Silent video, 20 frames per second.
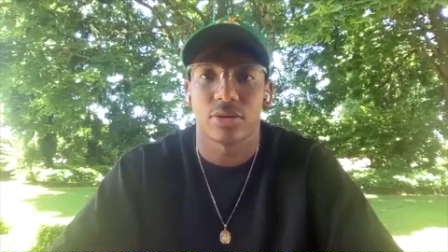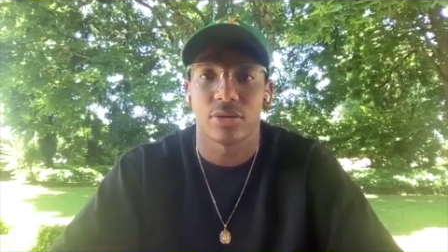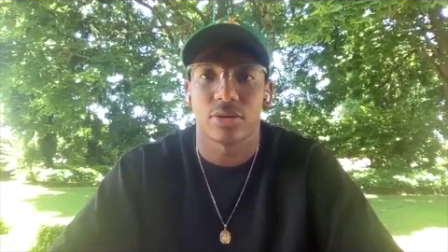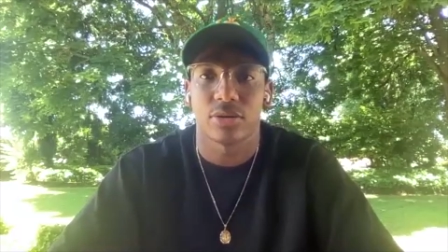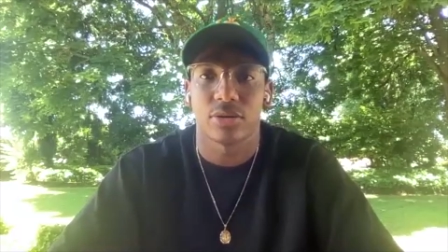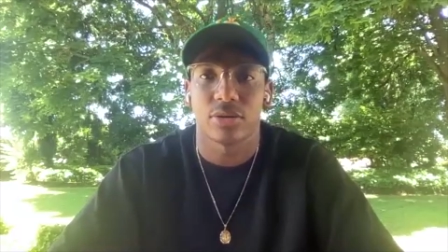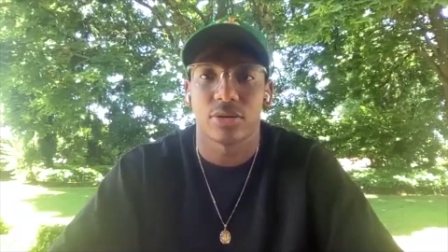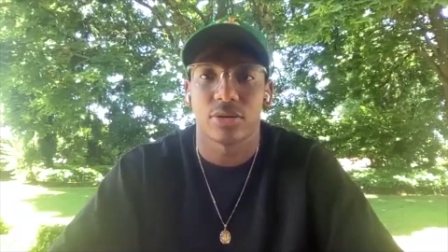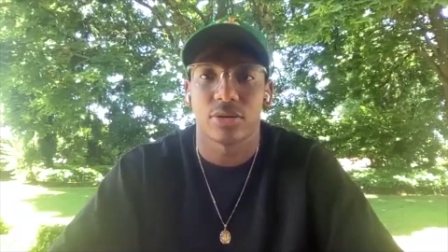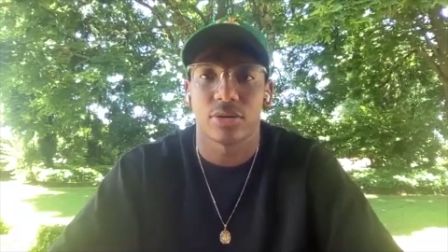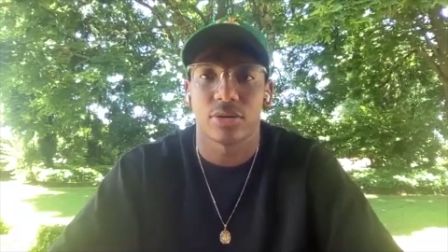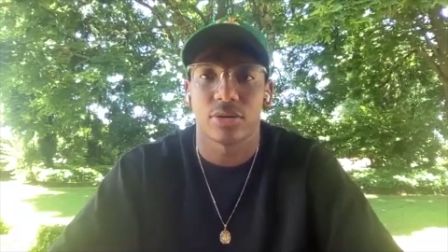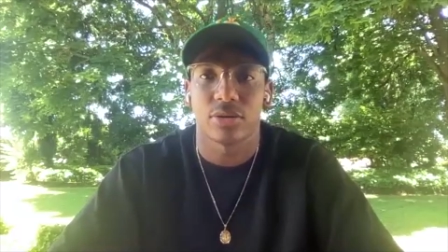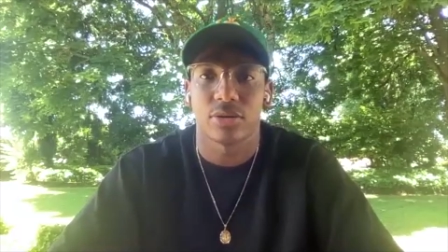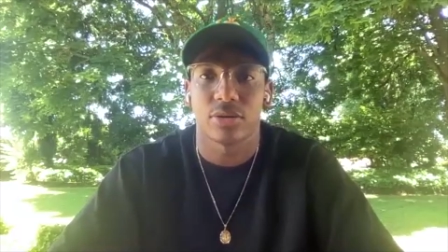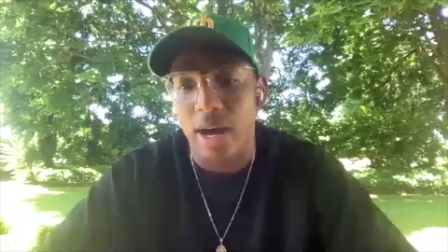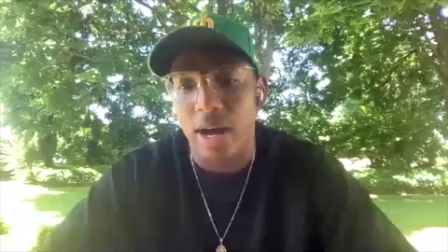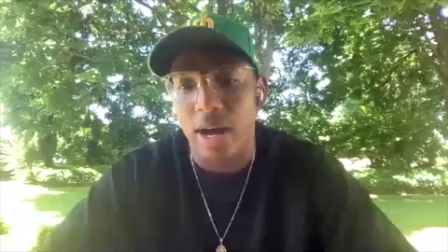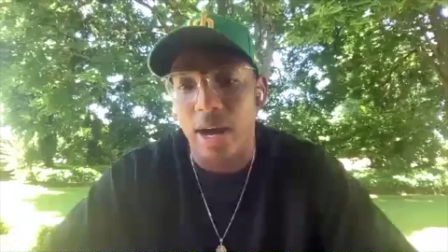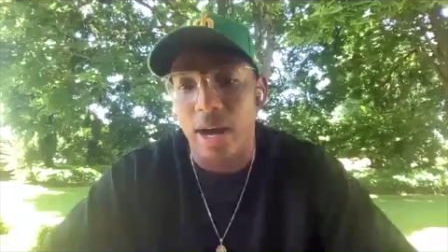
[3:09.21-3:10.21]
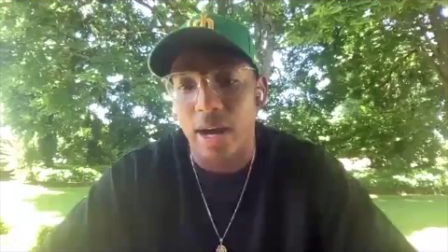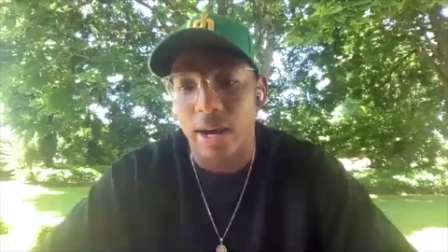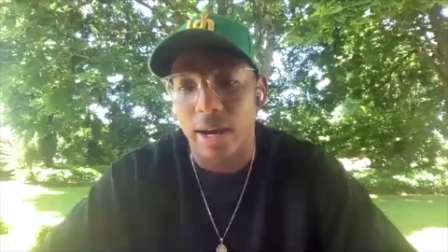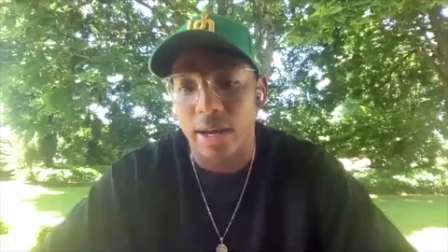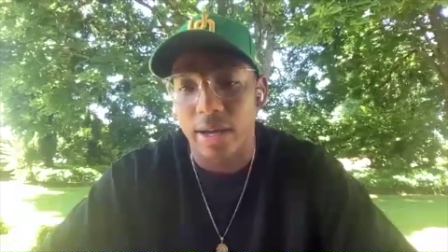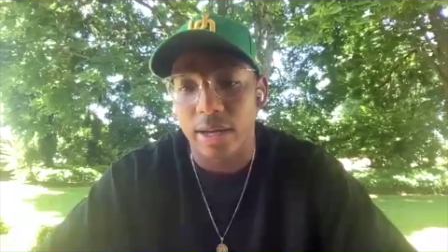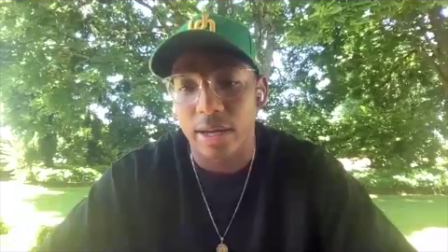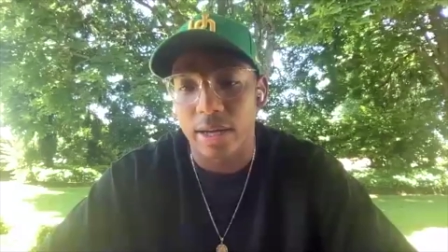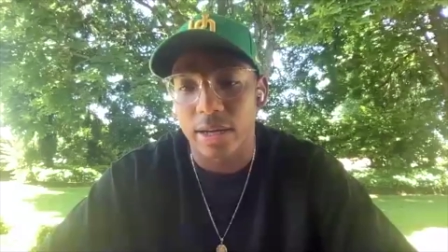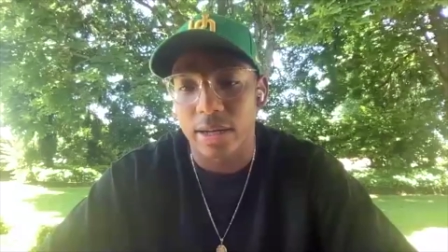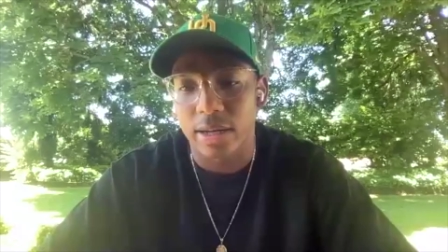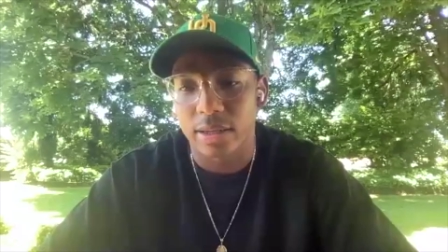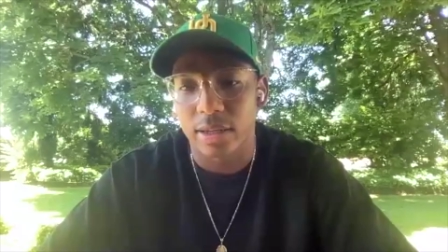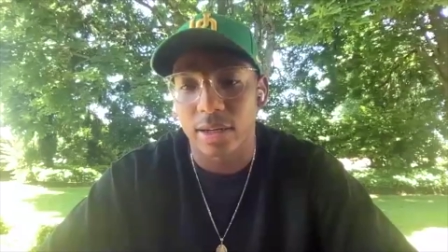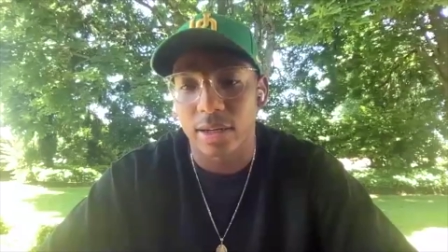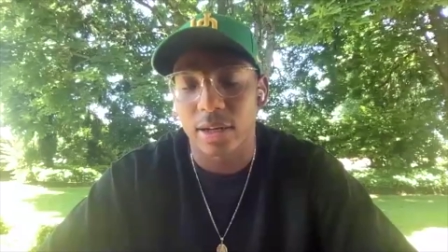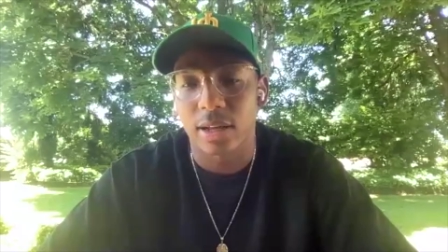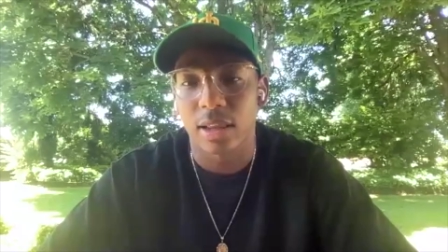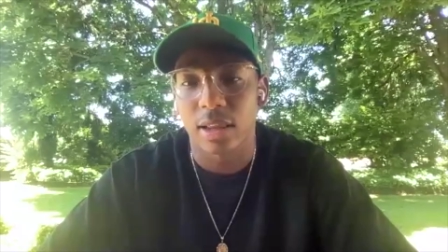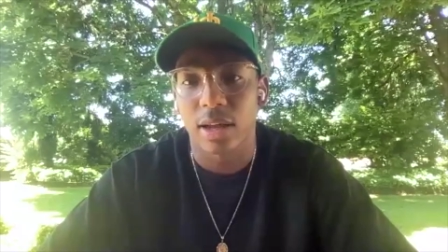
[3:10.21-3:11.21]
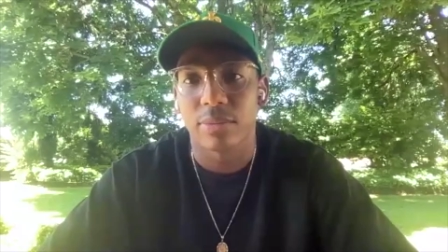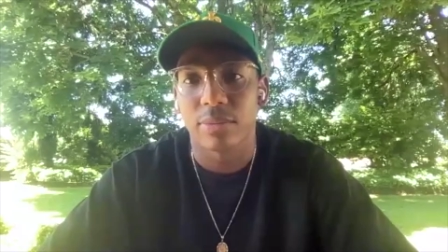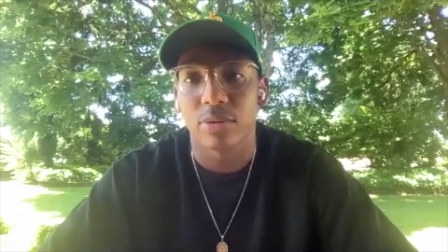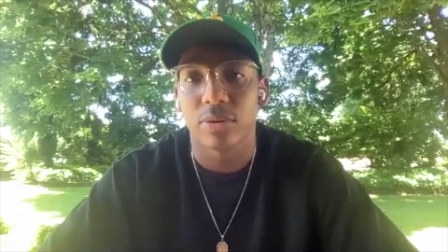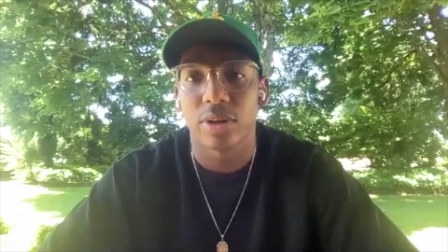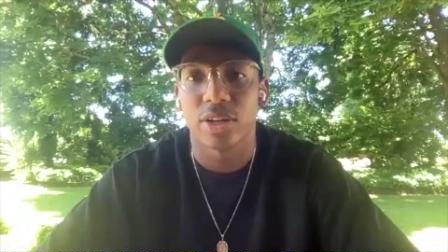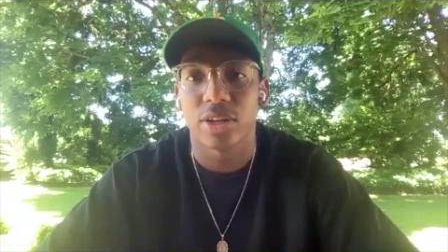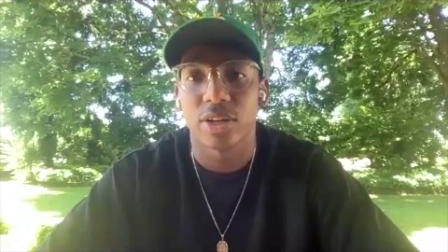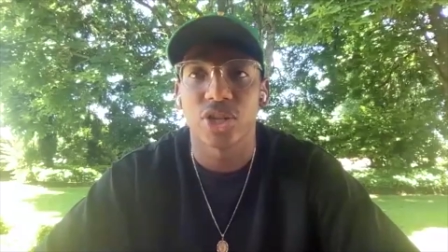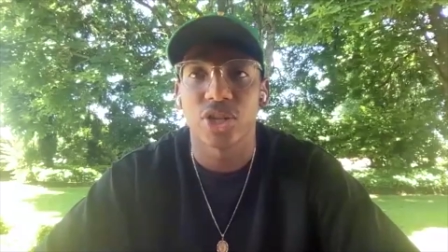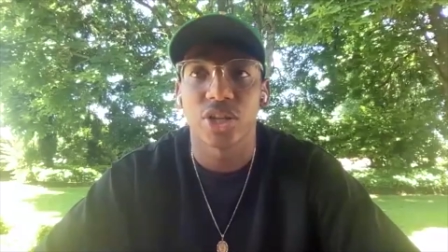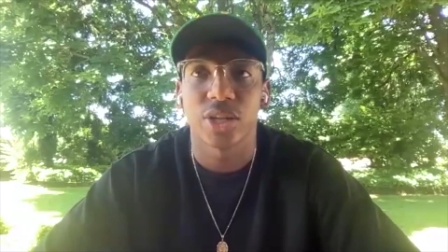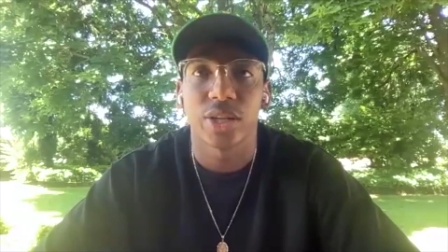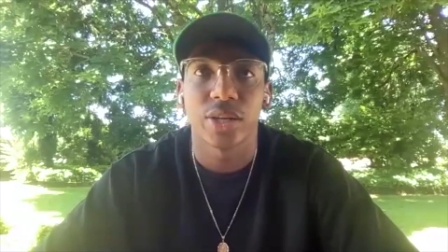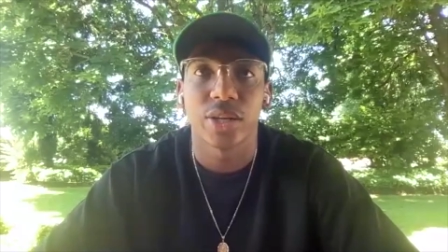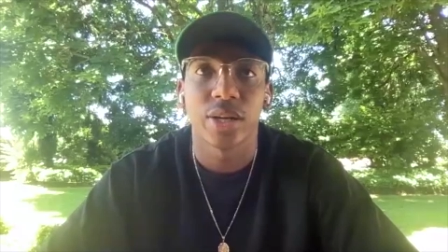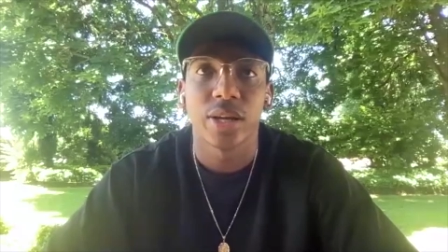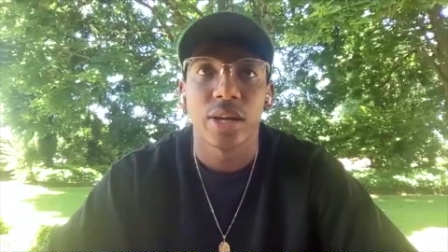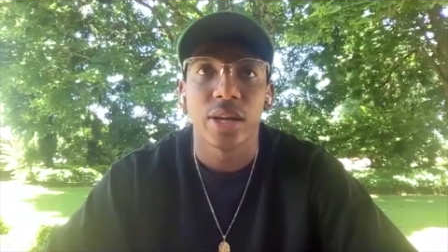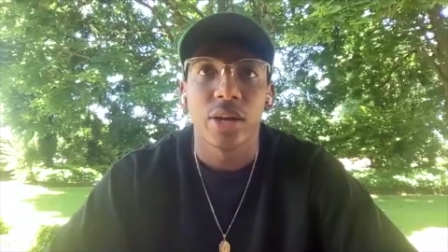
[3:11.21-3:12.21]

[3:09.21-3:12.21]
And I did a collaboration